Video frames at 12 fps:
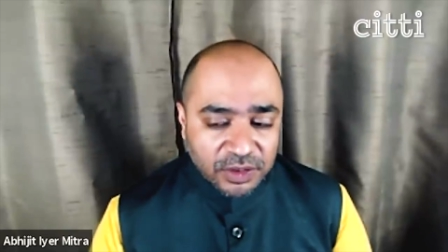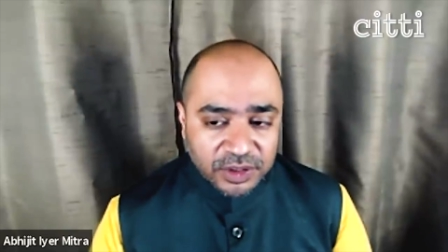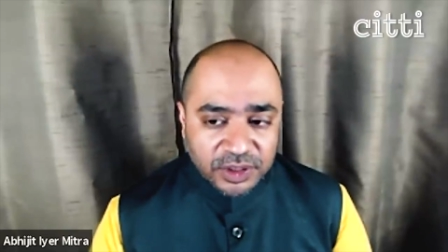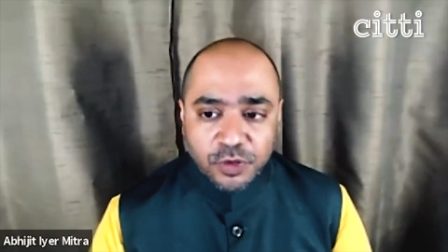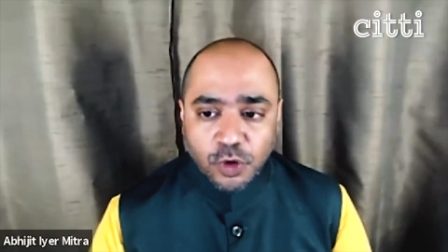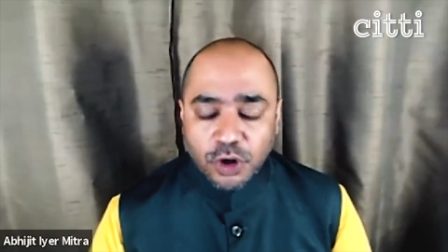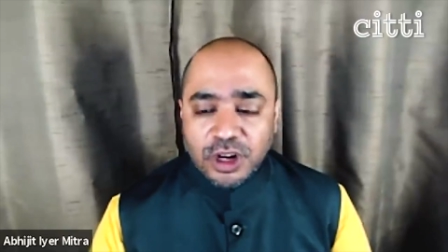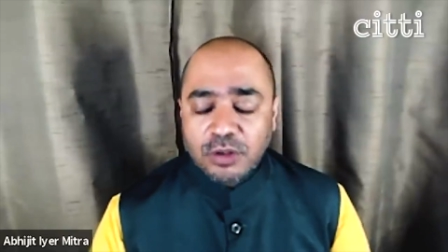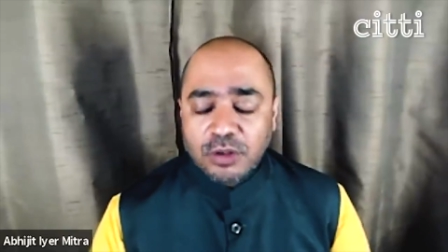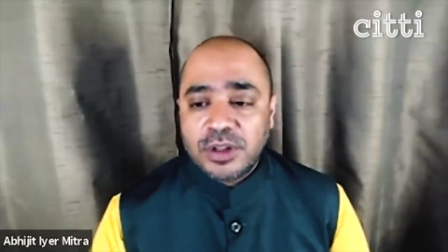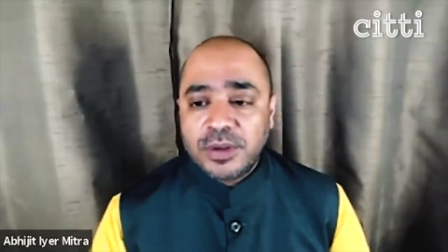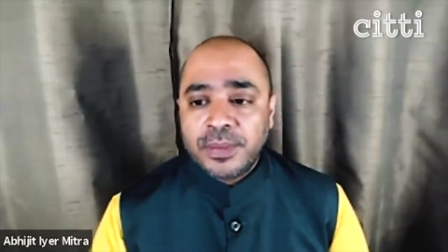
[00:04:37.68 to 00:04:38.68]
the
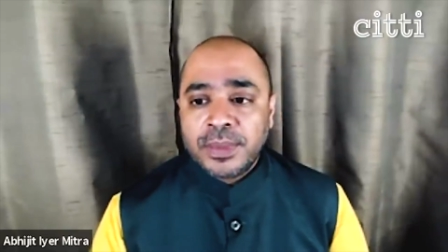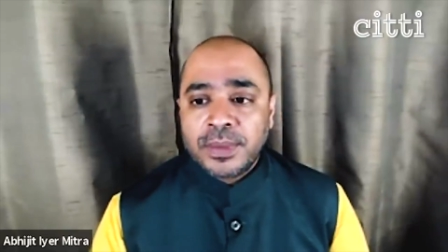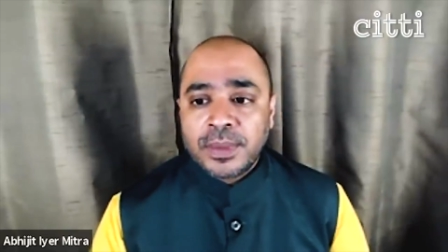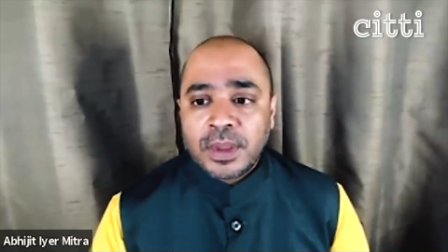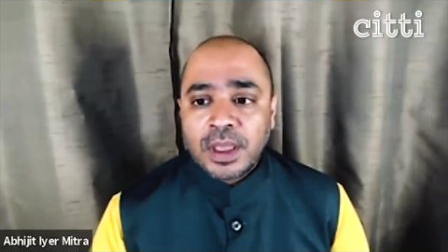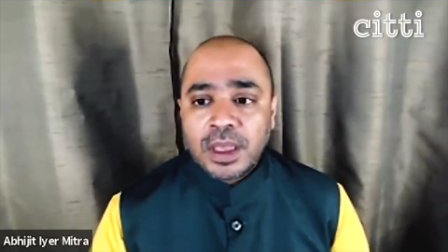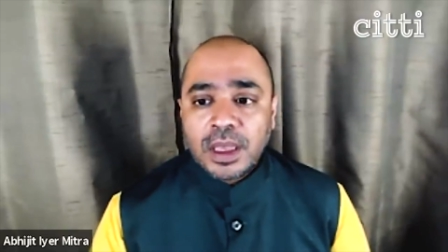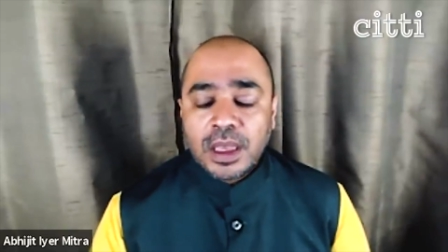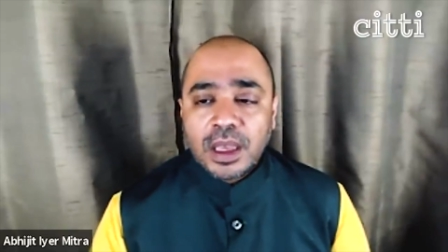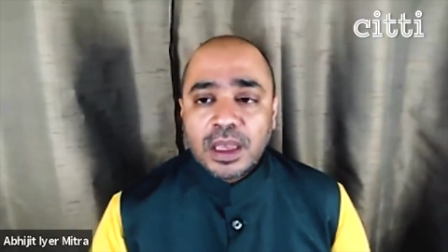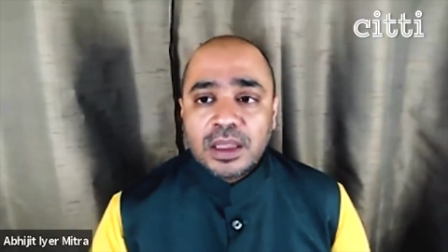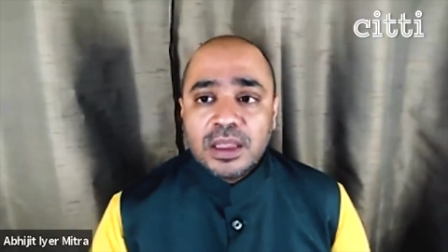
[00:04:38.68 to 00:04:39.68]
foreground.
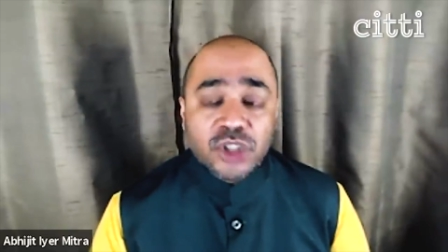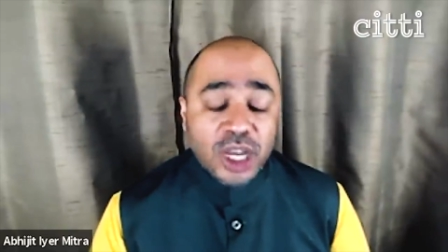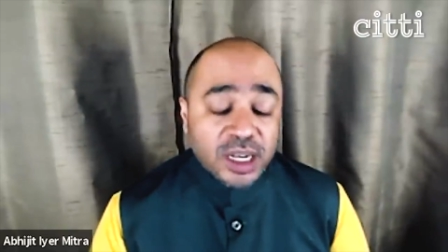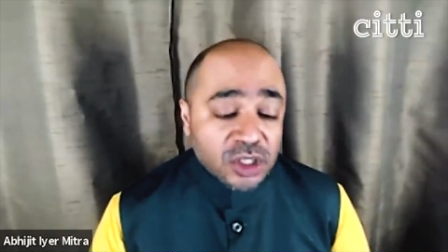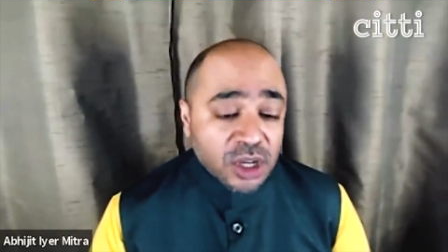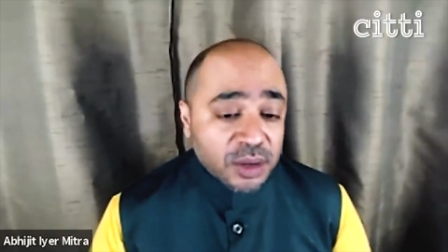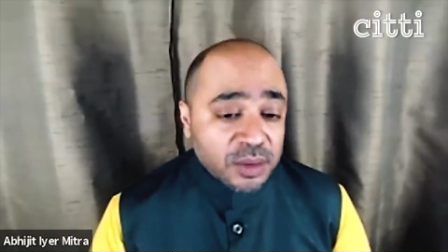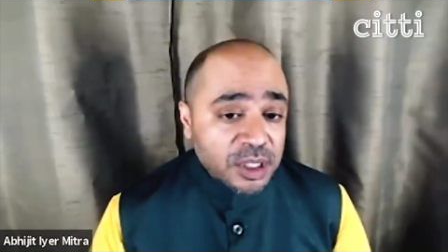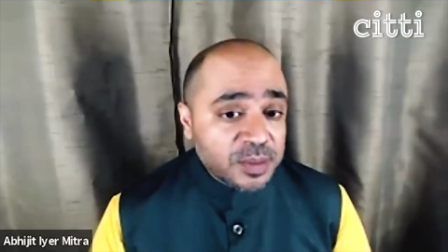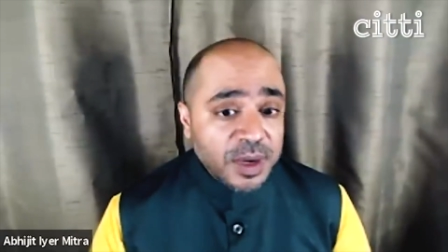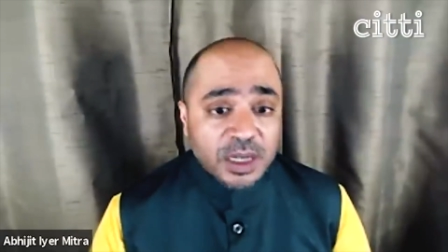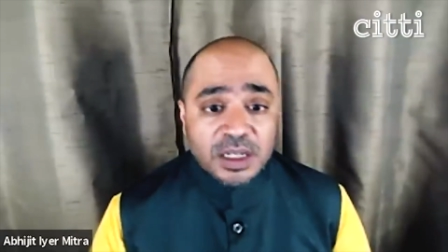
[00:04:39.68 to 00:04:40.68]
The Chinese
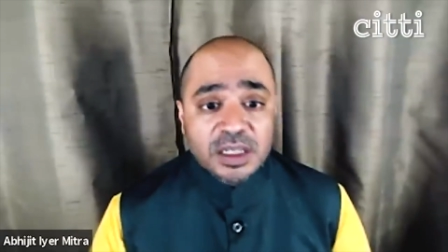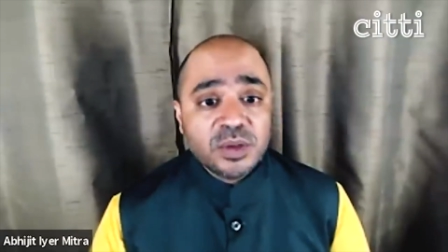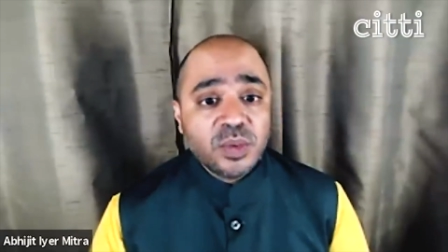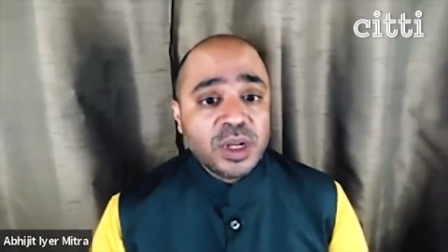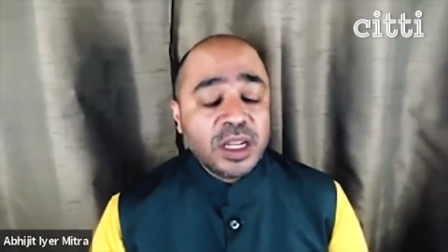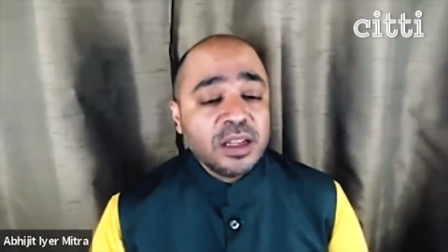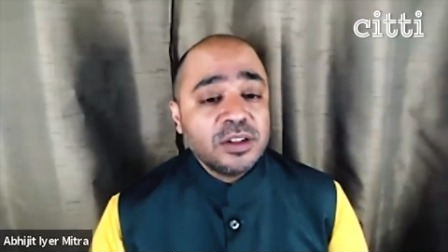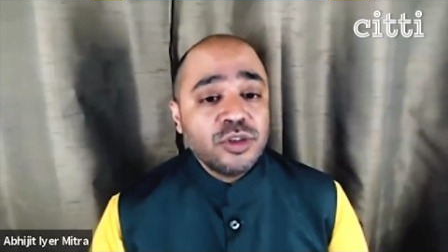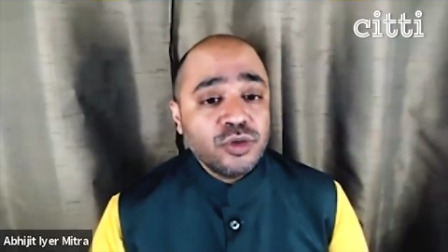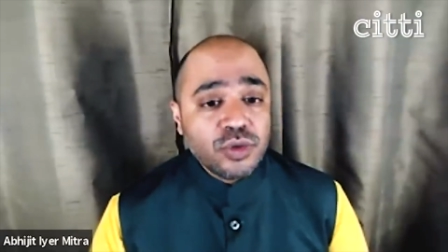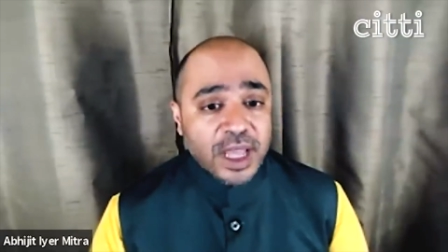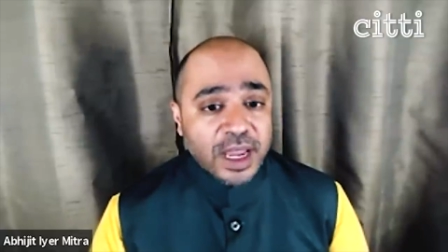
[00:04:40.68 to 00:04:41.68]
Communist Party isn't willing to
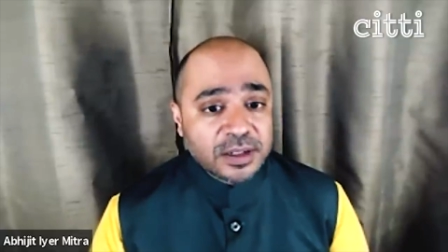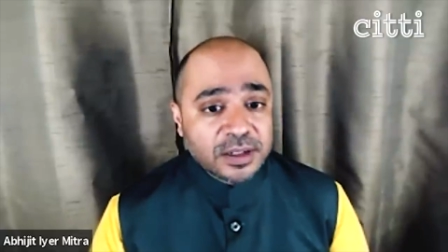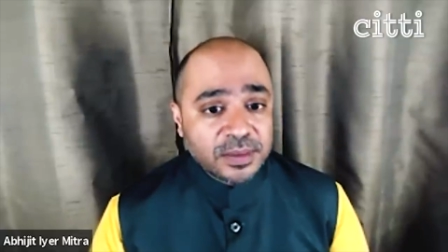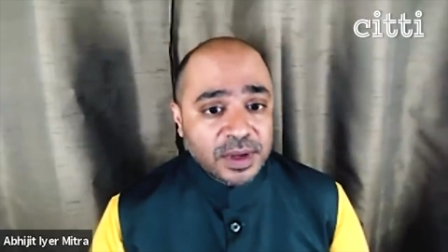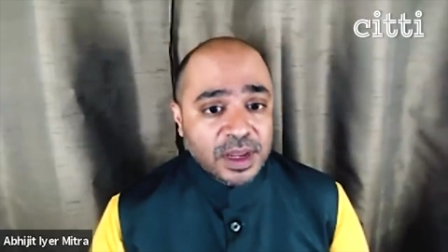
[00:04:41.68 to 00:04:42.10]
do that.